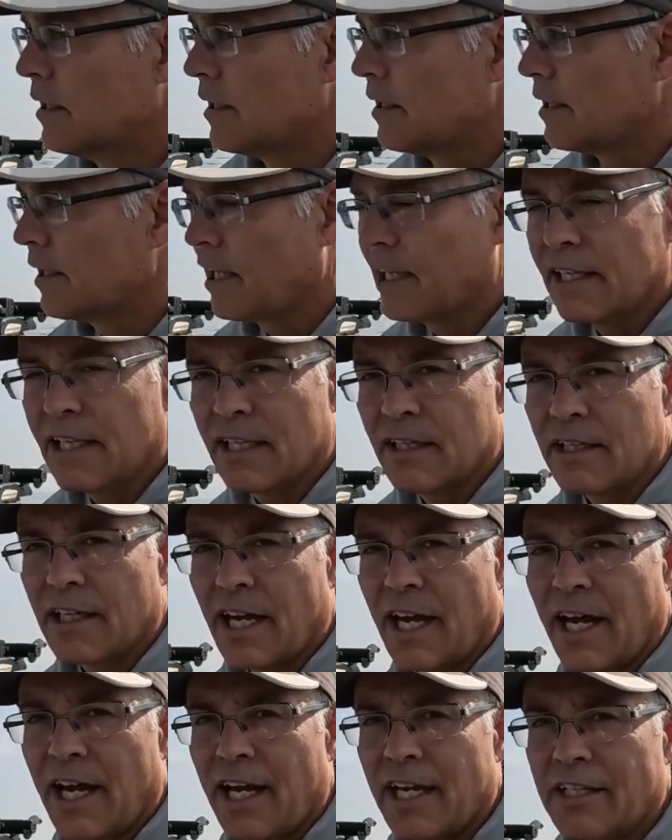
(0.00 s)
That little
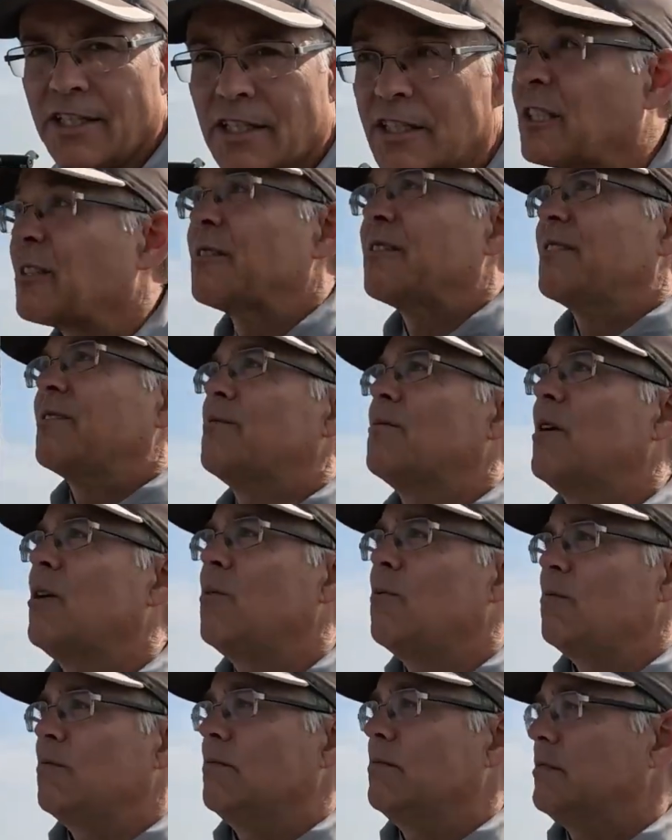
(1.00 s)
guy just
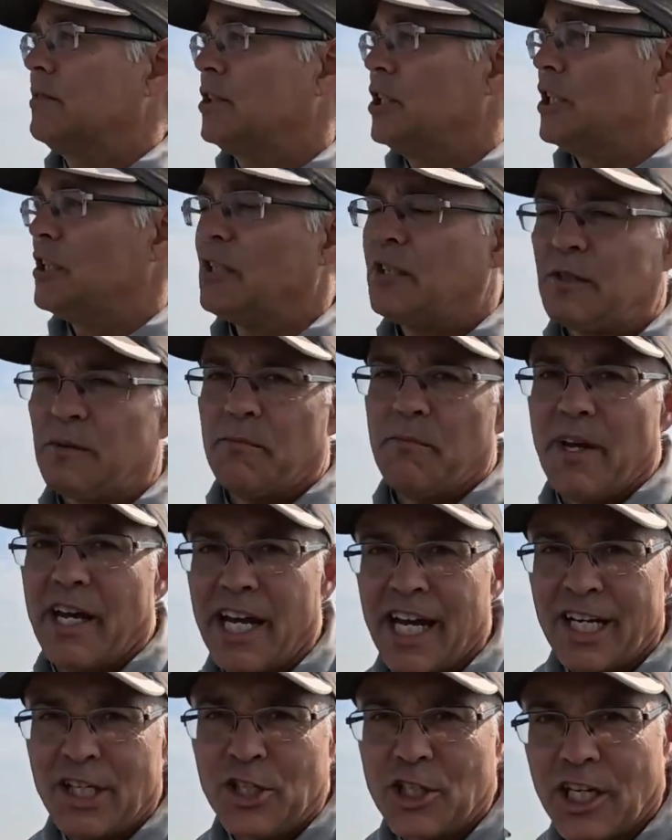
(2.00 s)

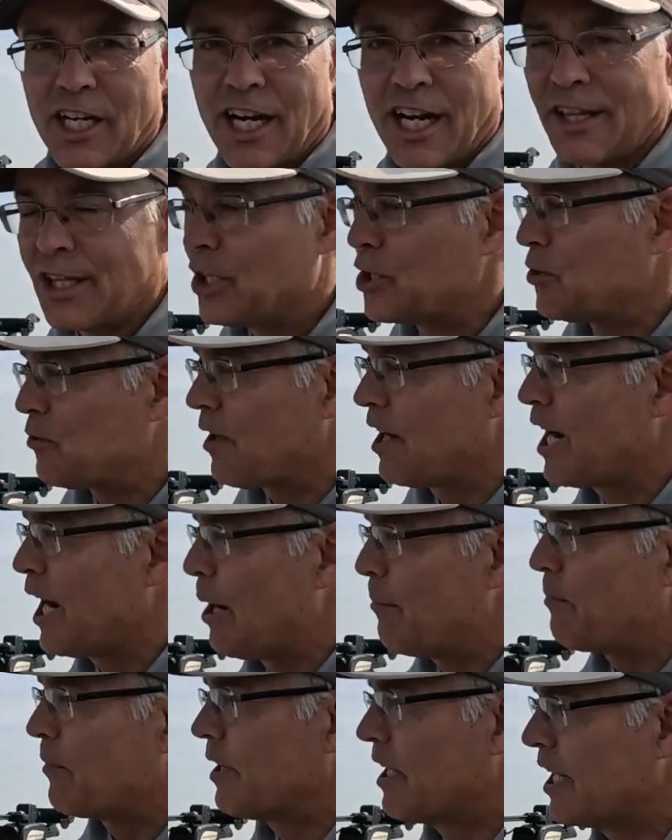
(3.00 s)
smashed it on the
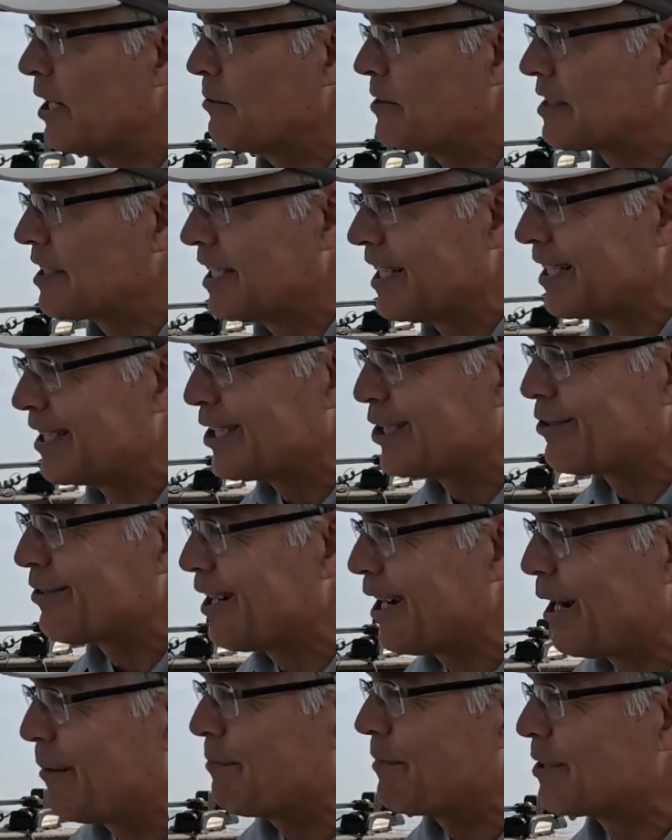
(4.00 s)
drop, and that was on the
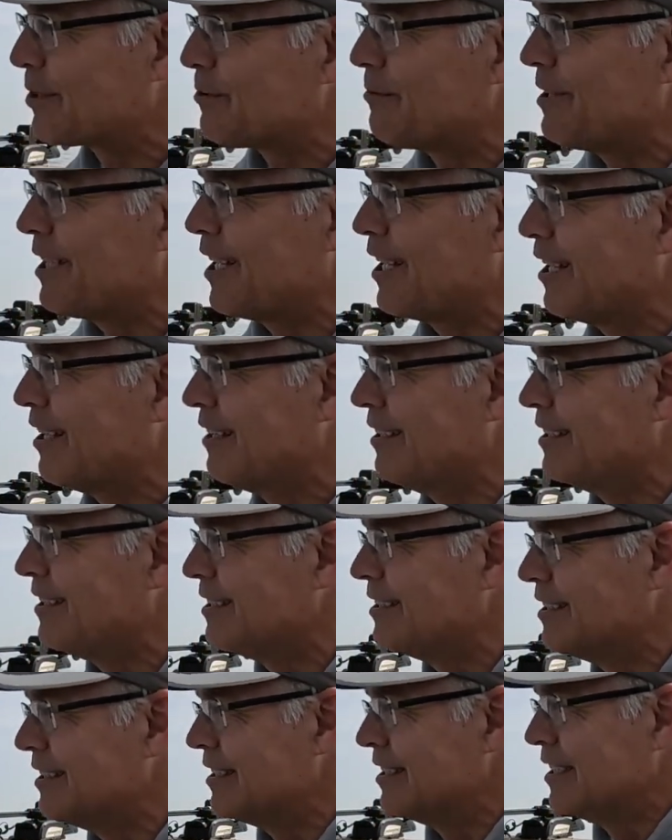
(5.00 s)
drop as well.
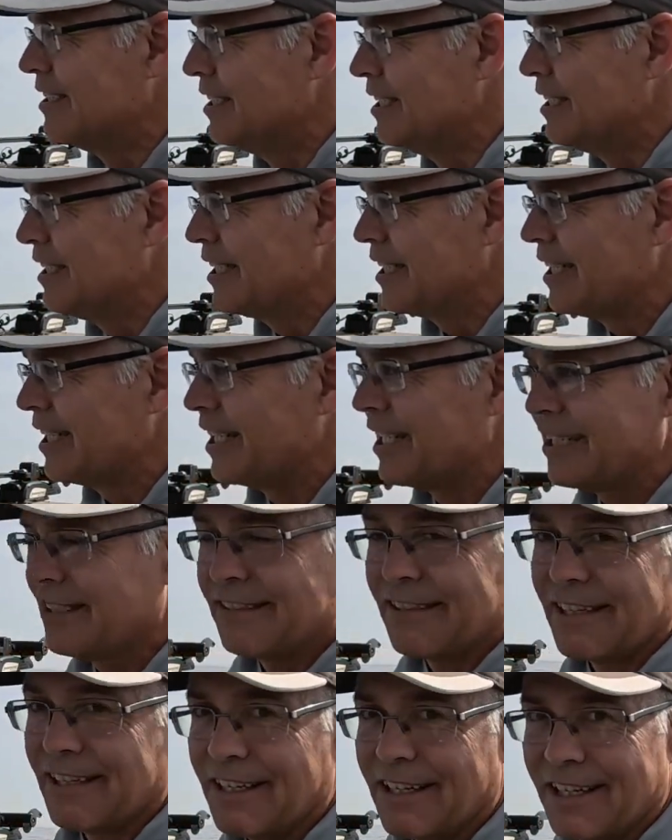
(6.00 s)

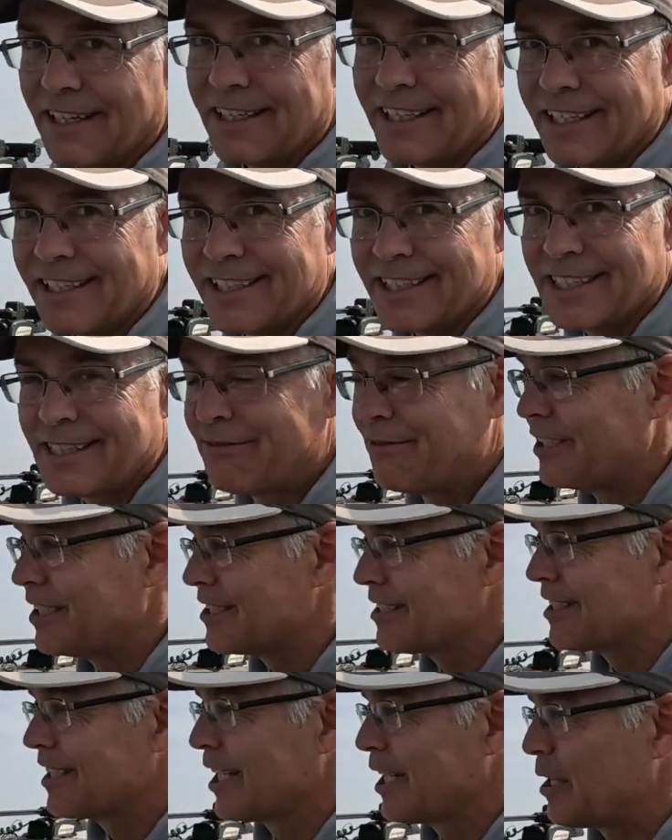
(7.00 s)
And this
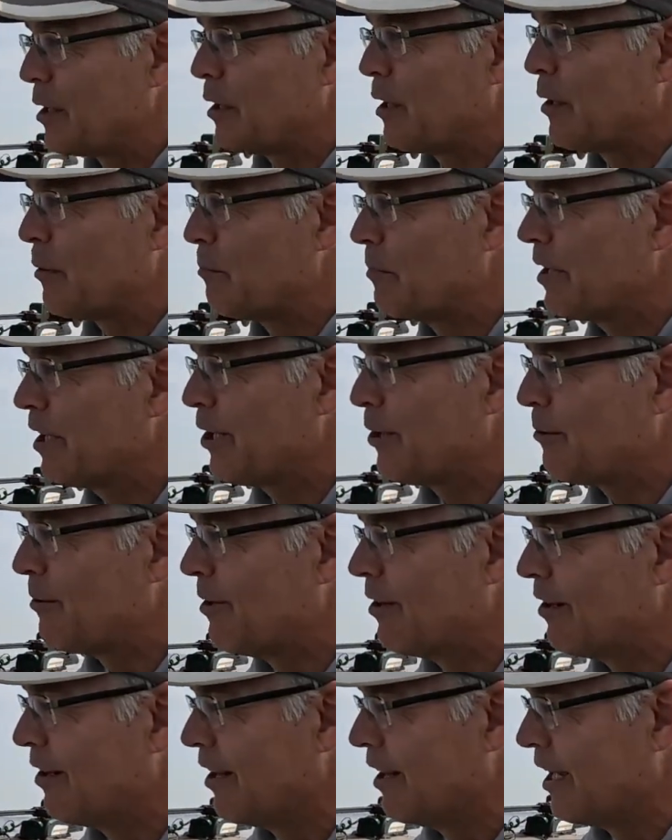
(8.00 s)
feels like a better
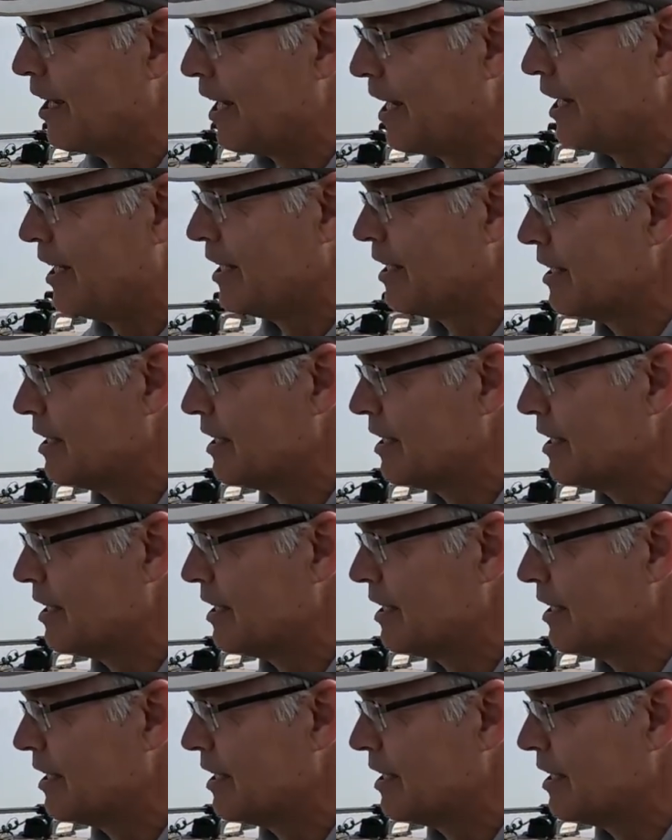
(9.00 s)
walleye.